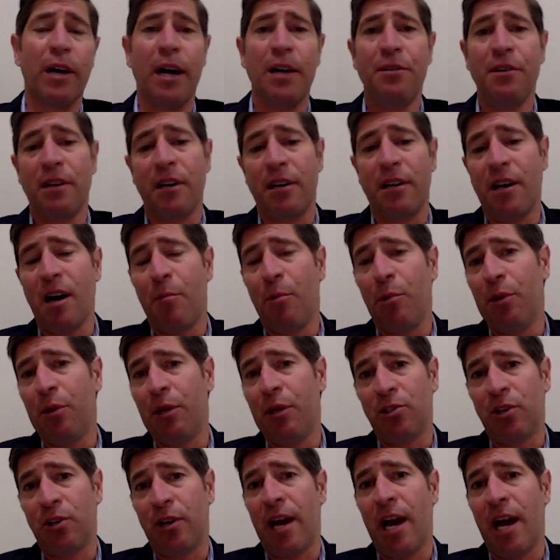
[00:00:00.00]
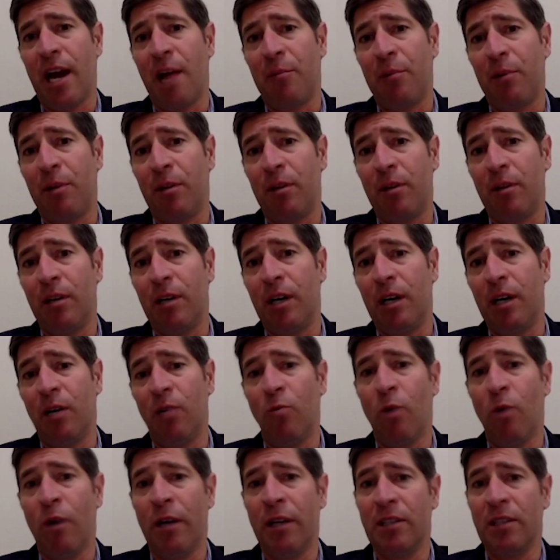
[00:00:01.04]
think a couple things are going to happen.
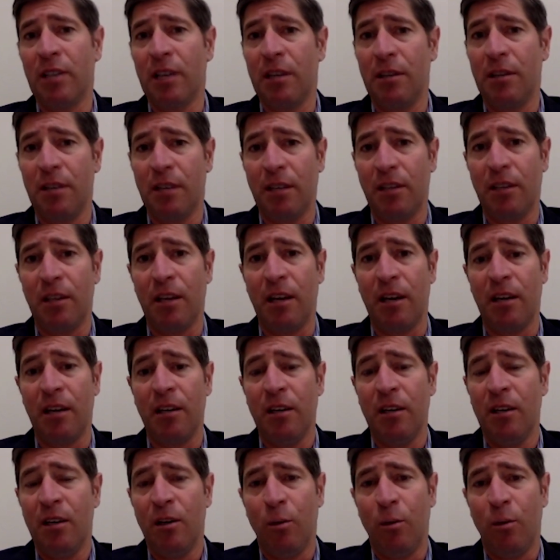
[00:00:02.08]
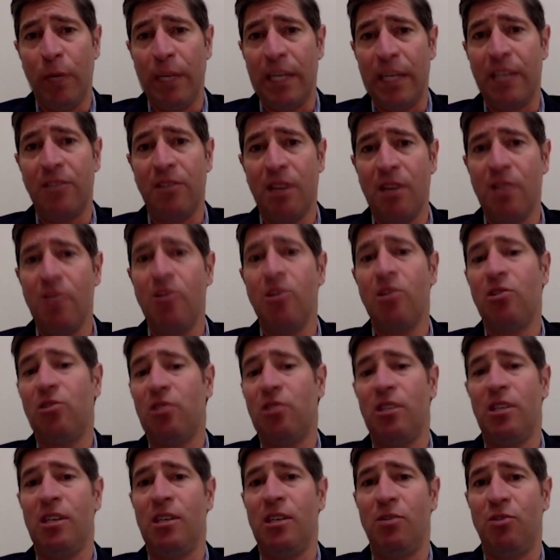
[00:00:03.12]
One is I think that we continue to
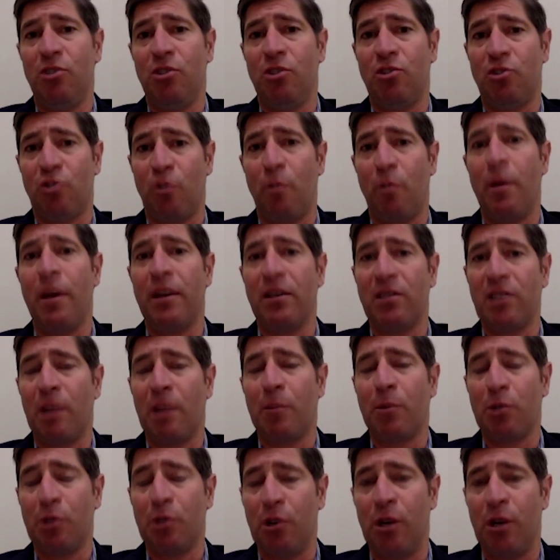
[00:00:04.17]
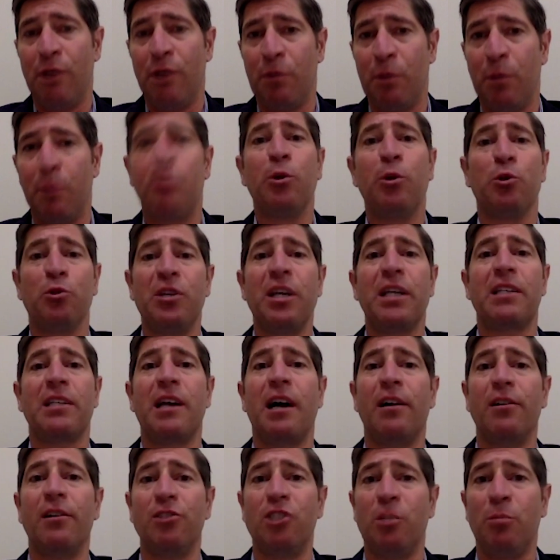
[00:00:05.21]
see just tremendous opportunity from the pure
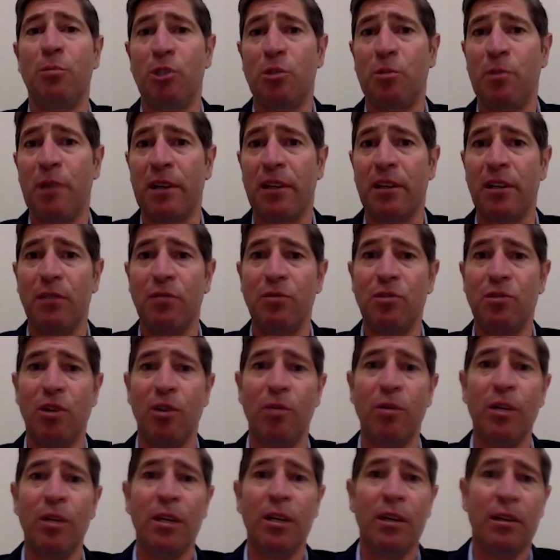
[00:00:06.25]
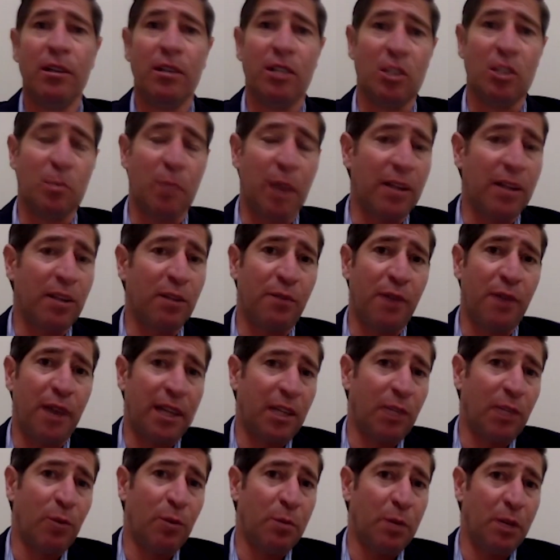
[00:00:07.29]
technology perspective. So despite the fact
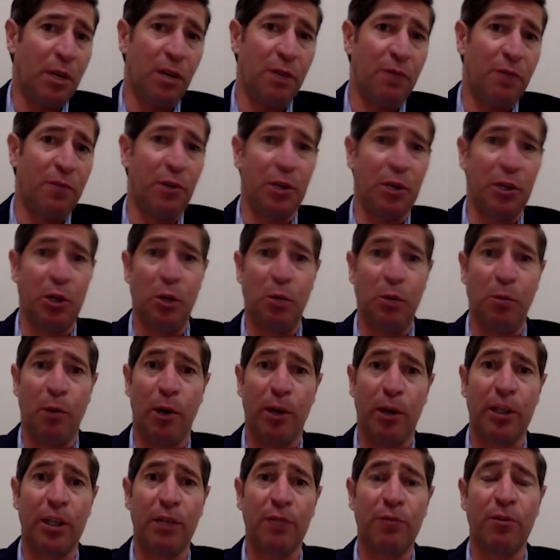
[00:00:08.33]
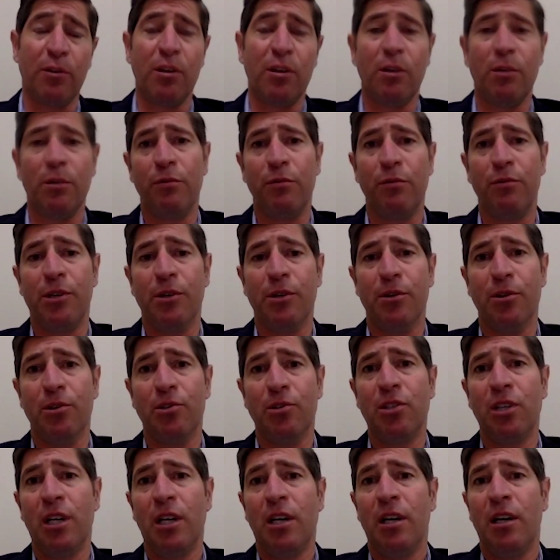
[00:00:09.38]
that we've been in a very good market for a number of
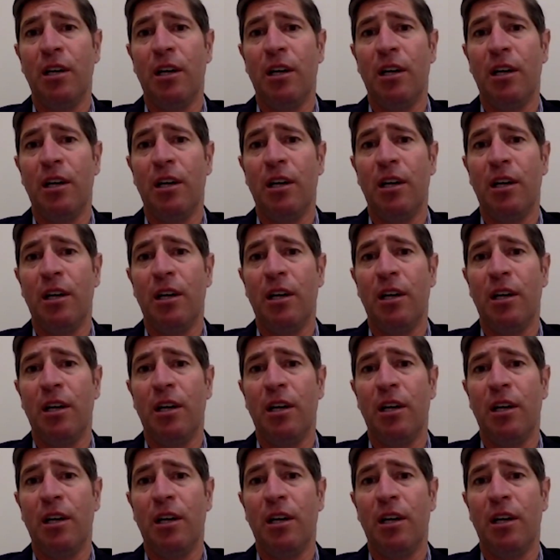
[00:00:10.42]
years,